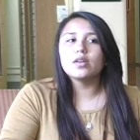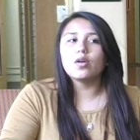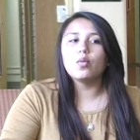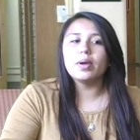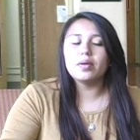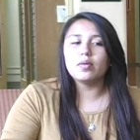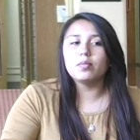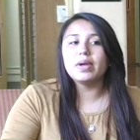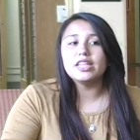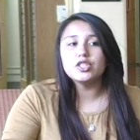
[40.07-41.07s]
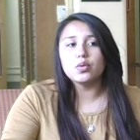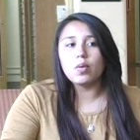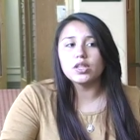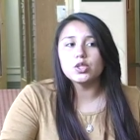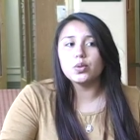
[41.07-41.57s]
What made you
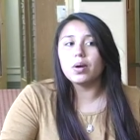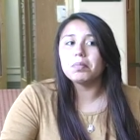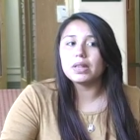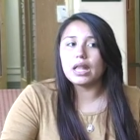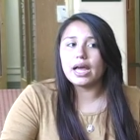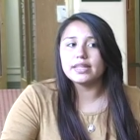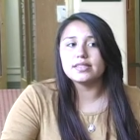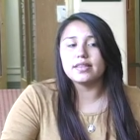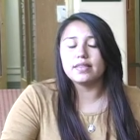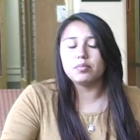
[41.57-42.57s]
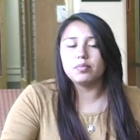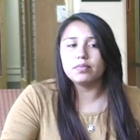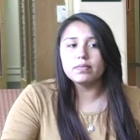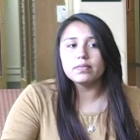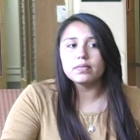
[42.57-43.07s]
want to apply to
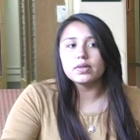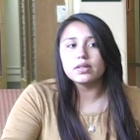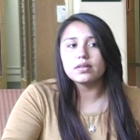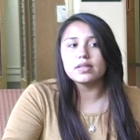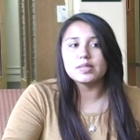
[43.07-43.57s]
this